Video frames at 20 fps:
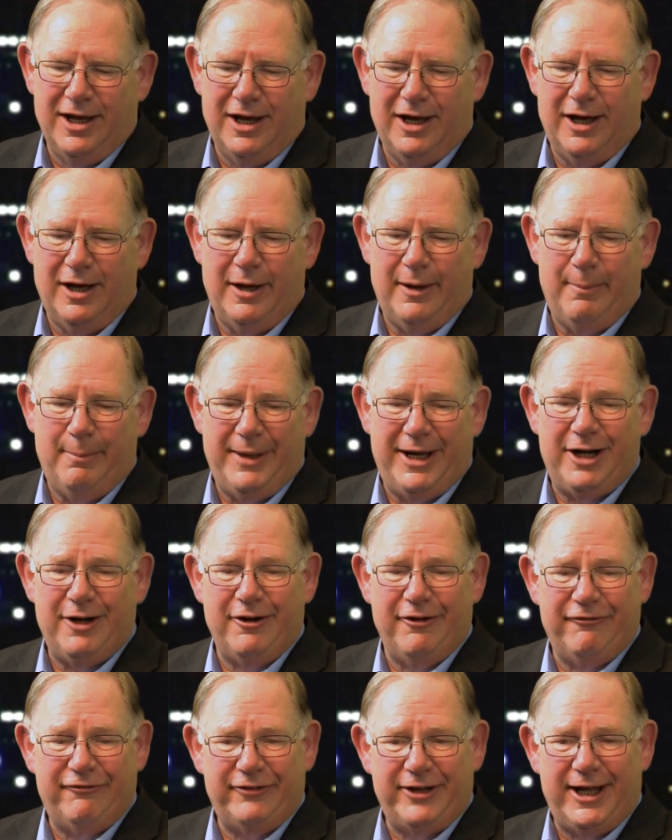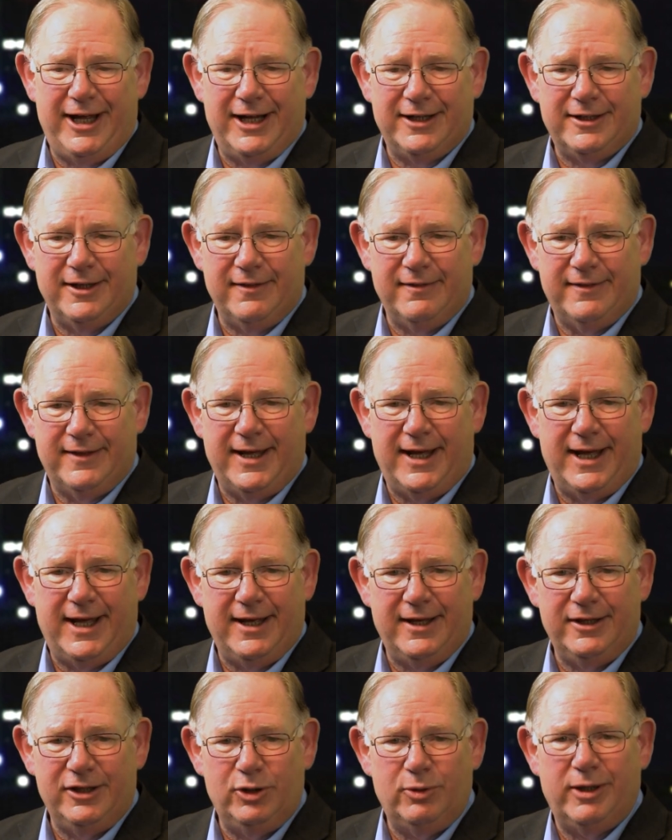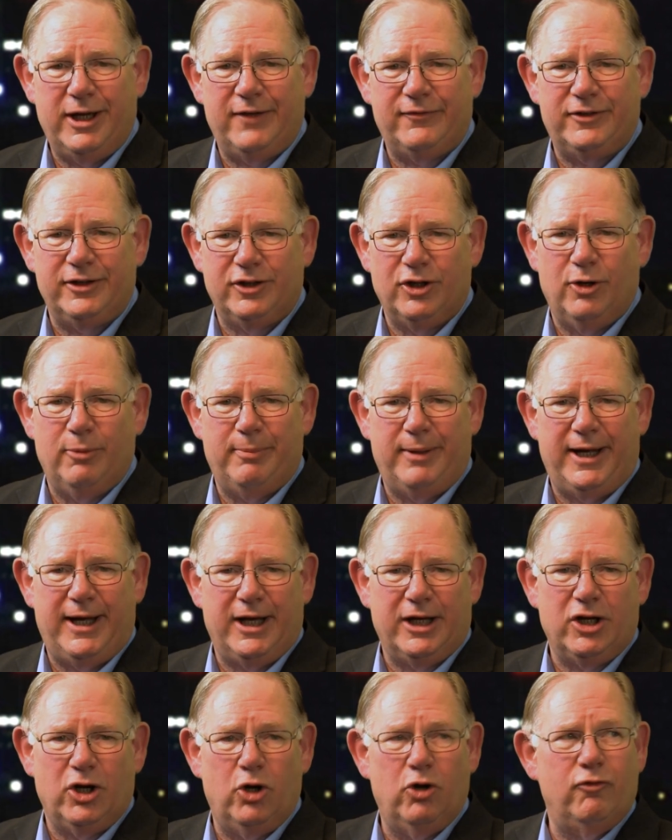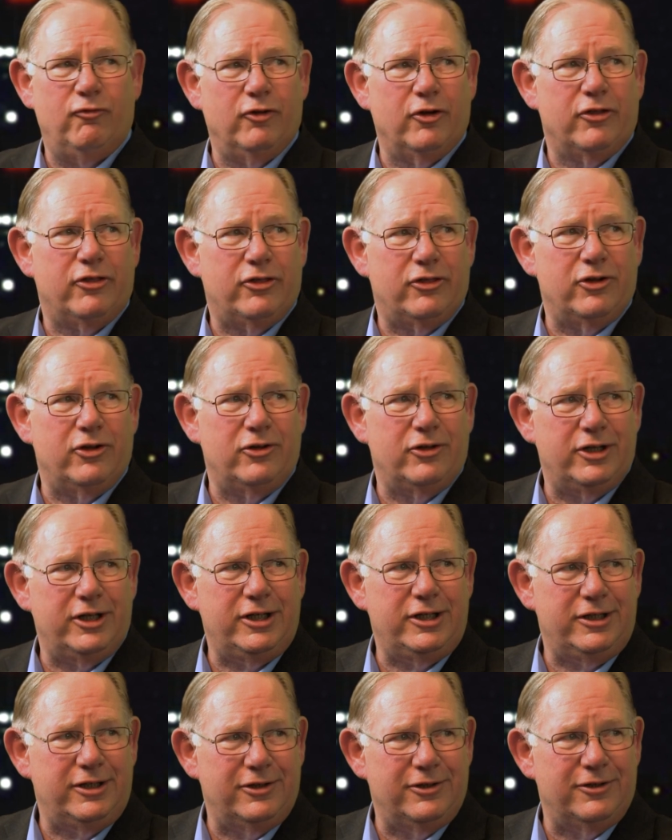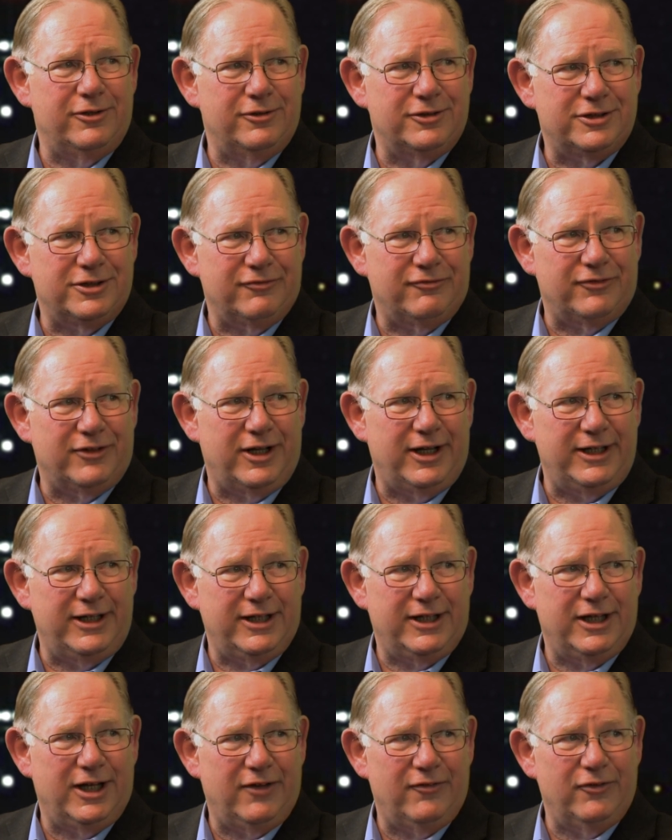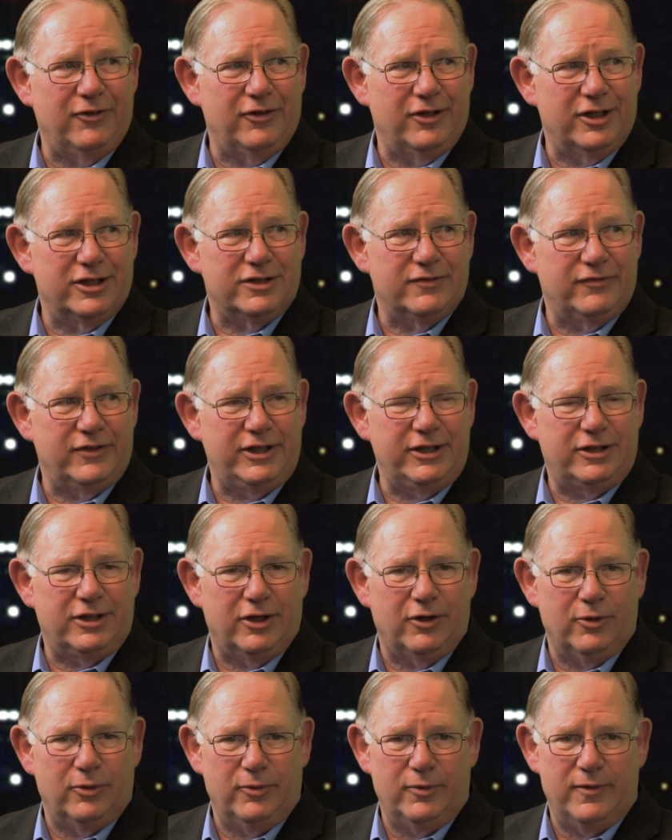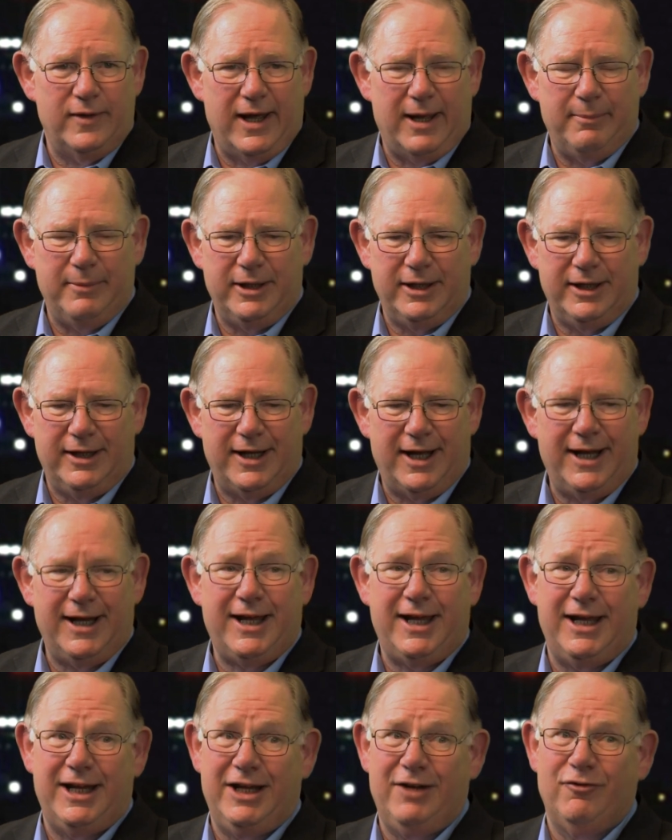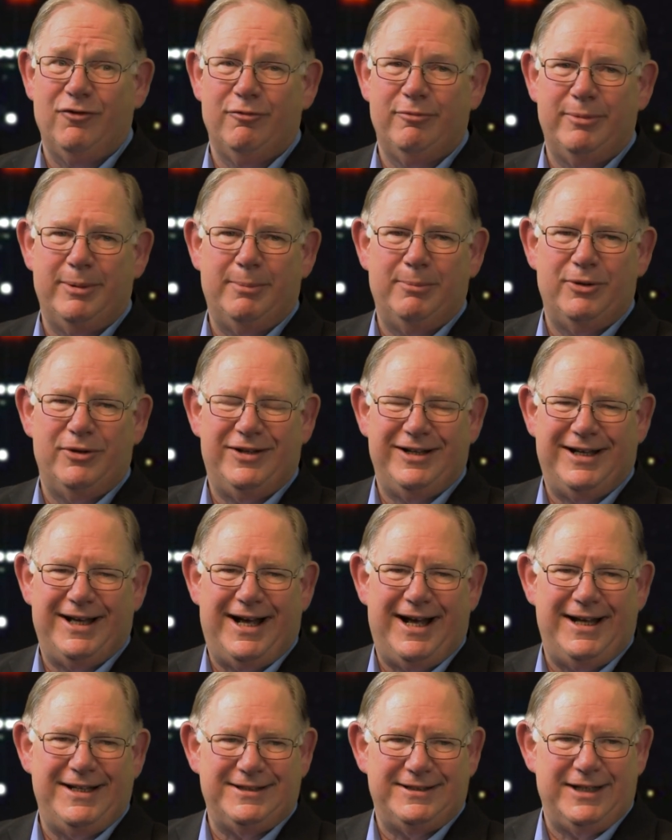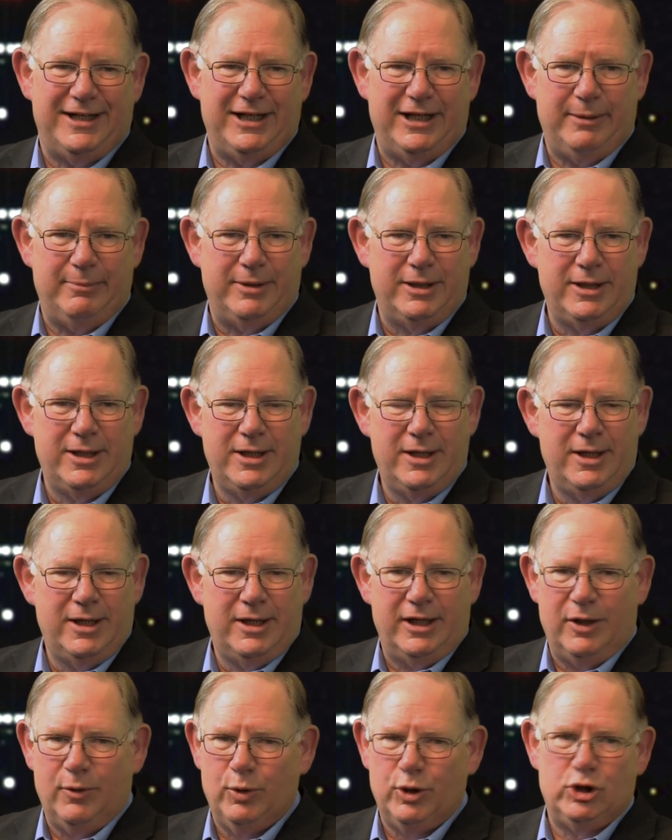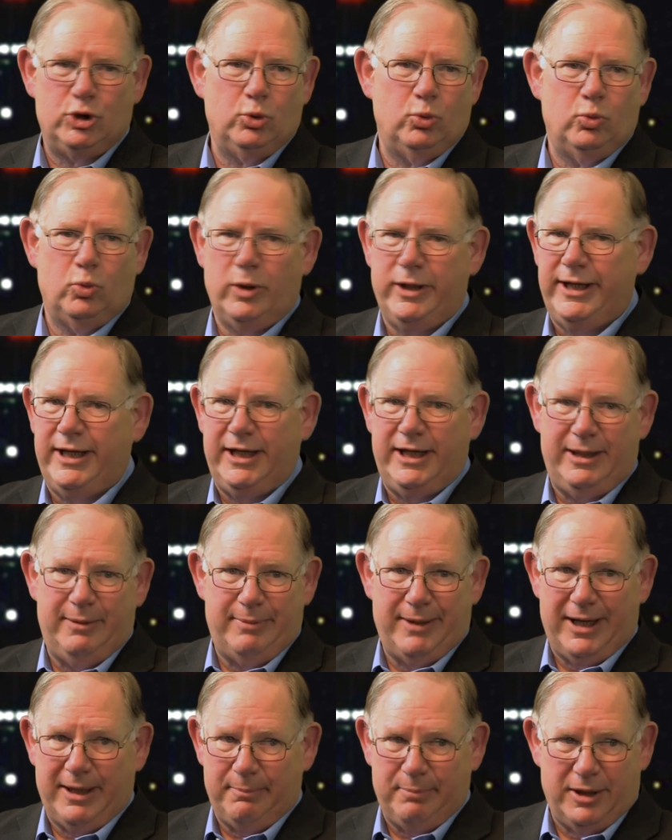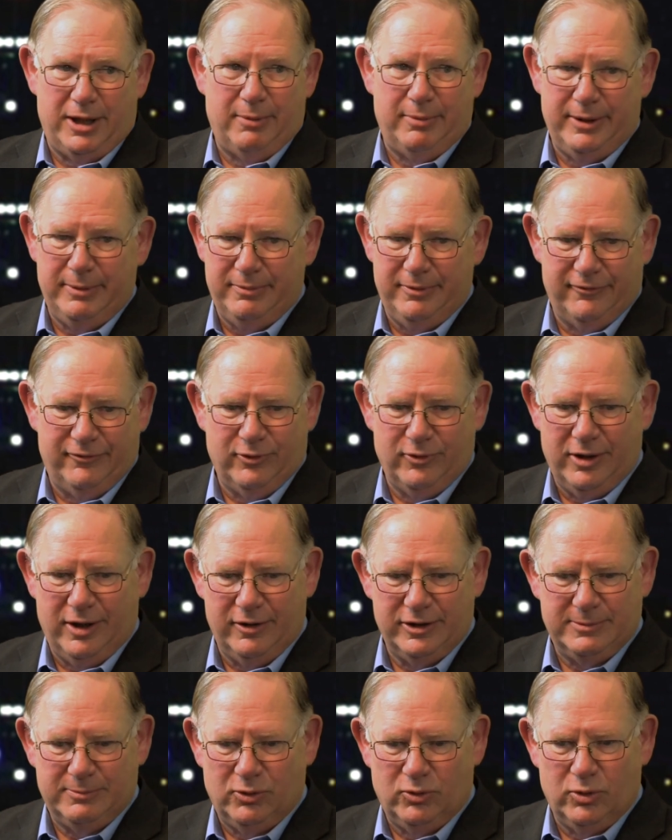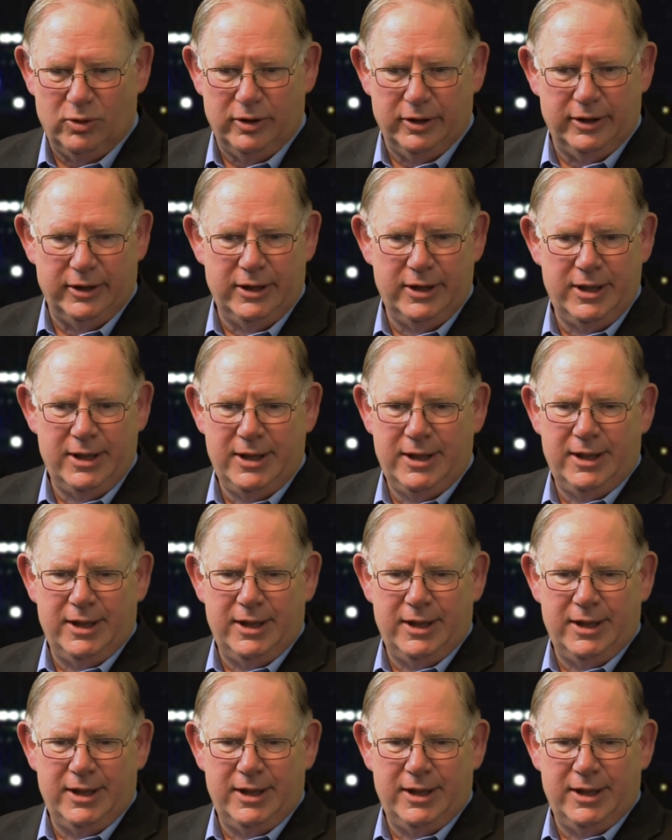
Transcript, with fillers: Uh, matter of fact, that you have to go back over 30 years to find a governor that's vetoed that meeting. I can't even remember the guy's name. It was way back, probably before I was born.